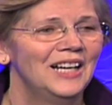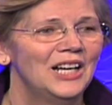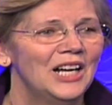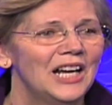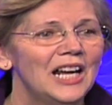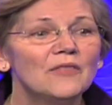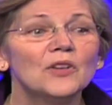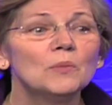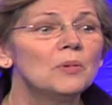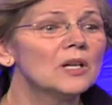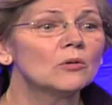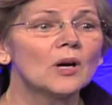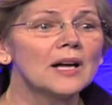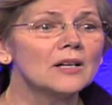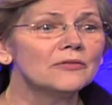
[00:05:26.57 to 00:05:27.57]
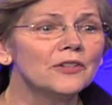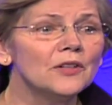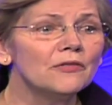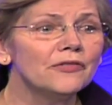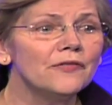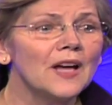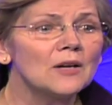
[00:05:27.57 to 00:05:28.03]
If he'd been around for the
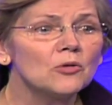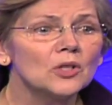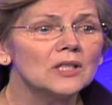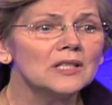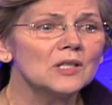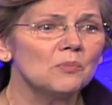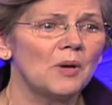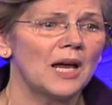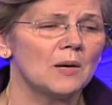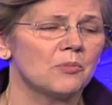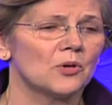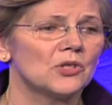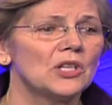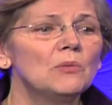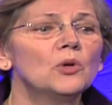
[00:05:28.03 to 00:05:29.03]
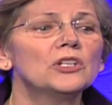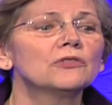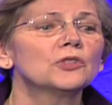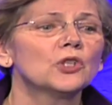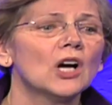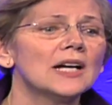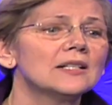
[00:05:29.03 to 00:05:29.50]
Federalist Papers, he would have
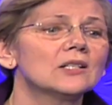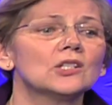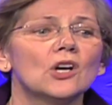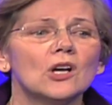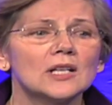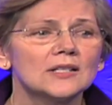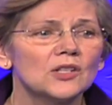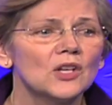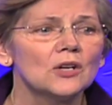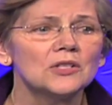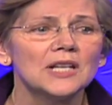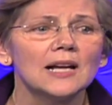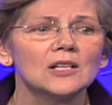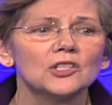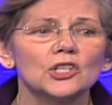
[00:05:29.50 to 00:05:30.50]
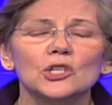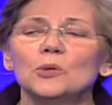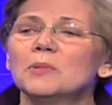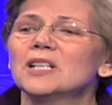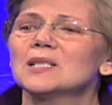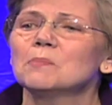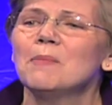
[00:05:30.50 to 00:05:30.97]
tried to toss those out too
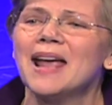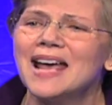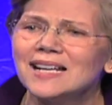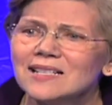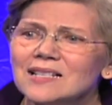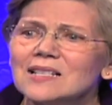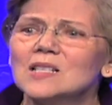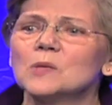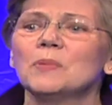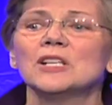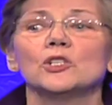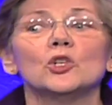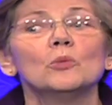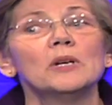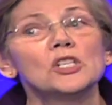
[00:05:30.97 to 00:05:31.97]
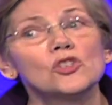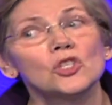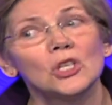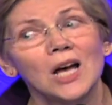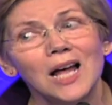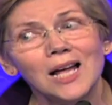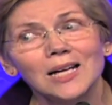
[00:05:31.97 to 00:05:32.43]
because Madison spent too much
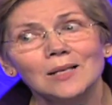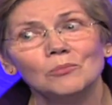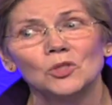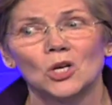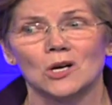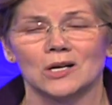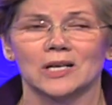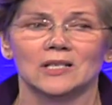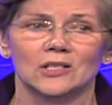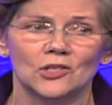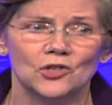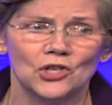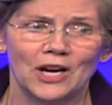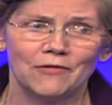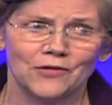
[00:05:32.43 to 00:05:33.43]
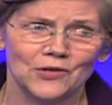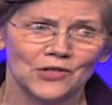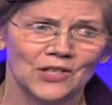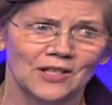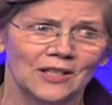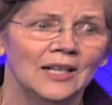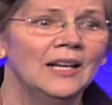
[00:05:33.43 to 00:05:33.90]
time talking to Jefferson.